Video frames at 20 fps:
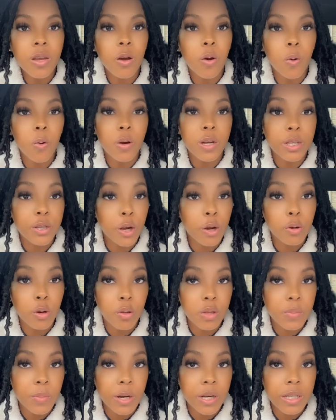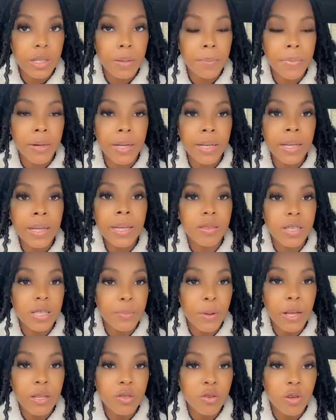or you don't know this person but the
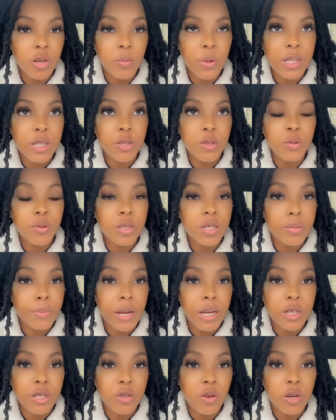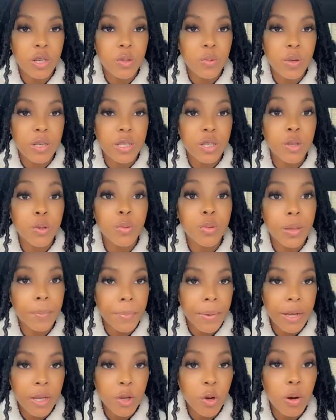spouse is on the way to you this marriage is on its way to you the
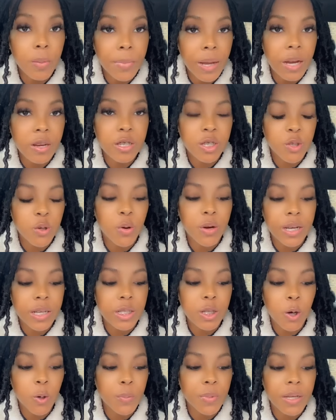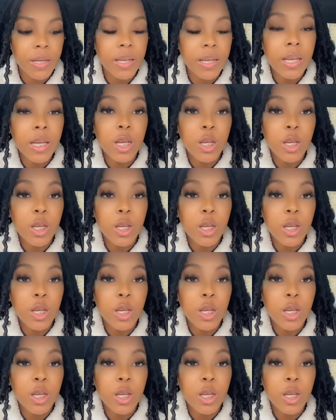your marriage door is open